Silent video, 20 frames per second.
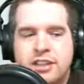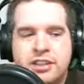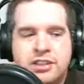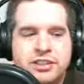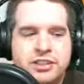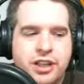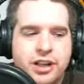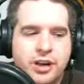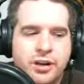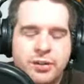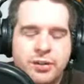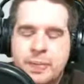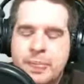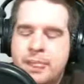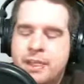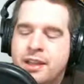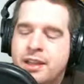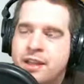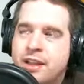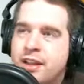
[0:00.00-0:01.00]
So
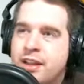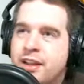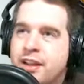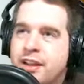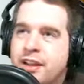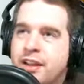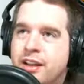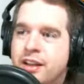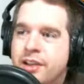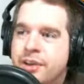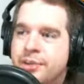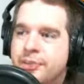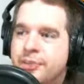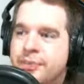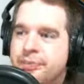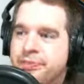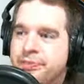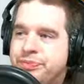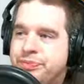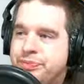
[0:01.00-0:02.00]
Especially for a
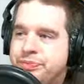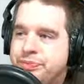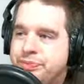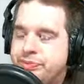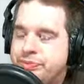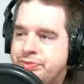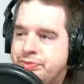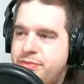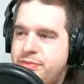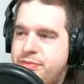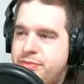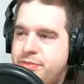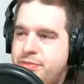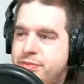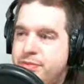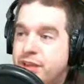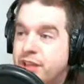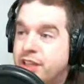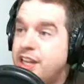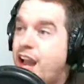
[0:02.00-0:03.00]
MOBA or whatever.
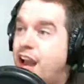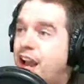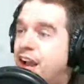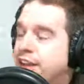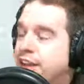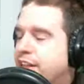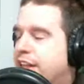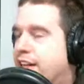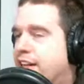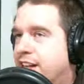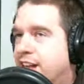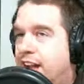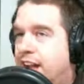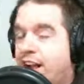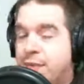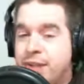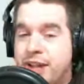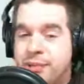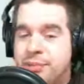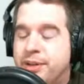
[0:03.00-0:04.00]
yeah.
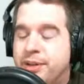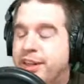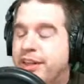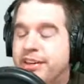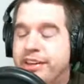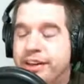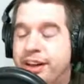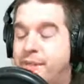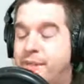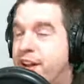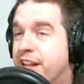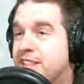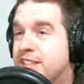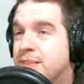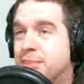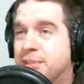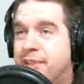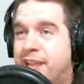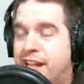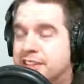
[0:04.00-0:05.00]
I mean, it's a
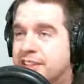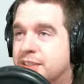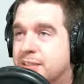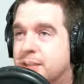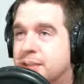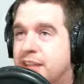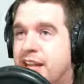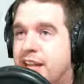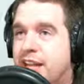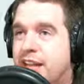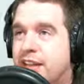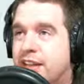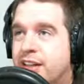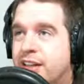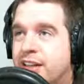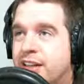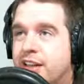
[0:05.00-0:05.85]
blast to play.